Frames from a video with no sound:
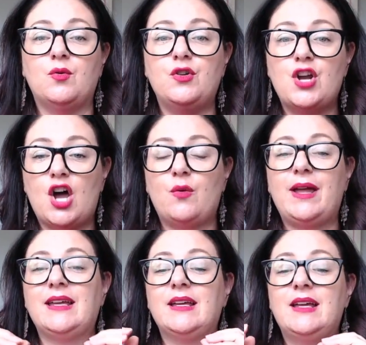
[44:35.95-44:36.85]

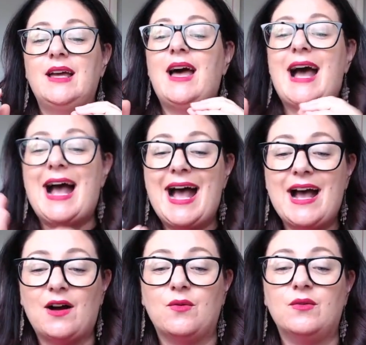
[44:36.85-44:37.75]
knowing
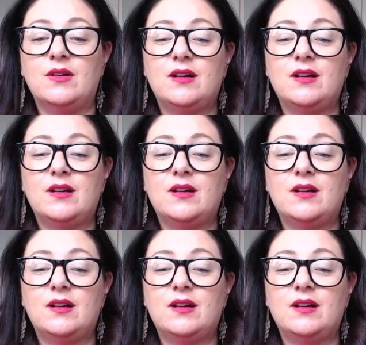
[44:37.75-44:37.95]
how